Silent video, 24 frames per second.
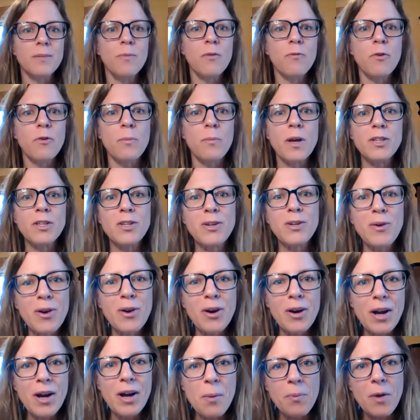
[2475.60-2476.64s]
information on
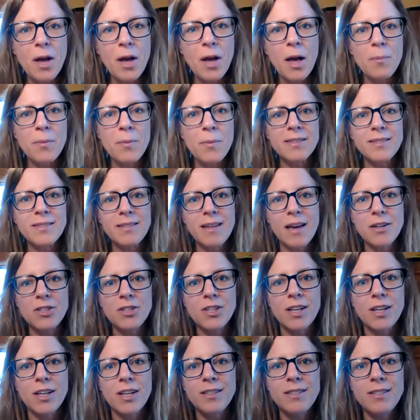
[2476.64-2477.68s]
our upcoming
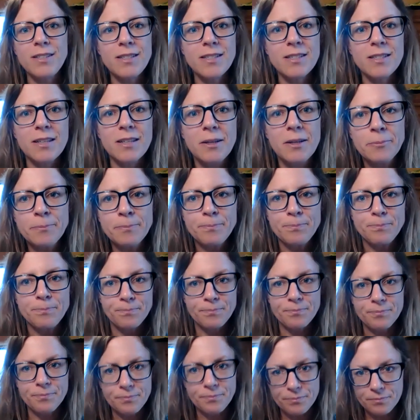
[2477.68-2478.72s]
sessions,
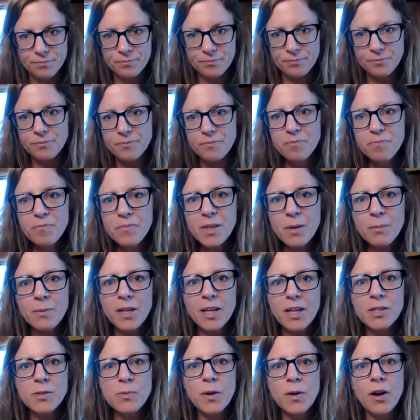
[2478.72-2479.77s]

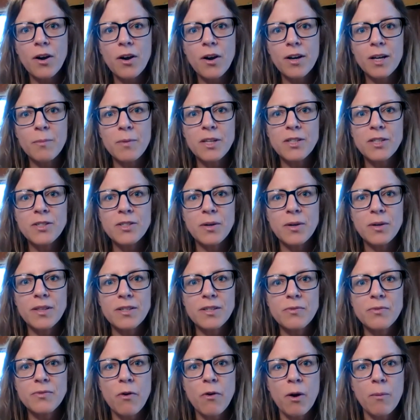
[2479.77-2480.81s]
because we are going to be doing
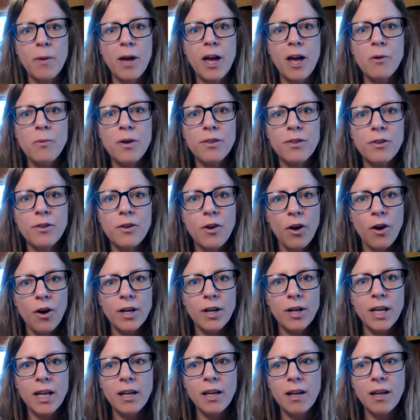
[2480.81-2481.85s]
this format with
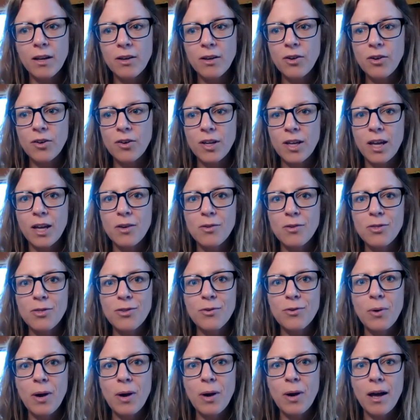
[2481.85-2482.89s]
gardening and cooking
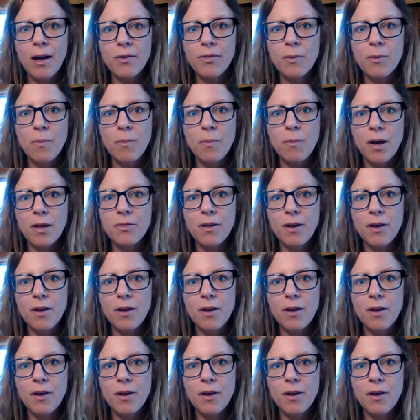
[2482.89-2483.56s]
throughout the month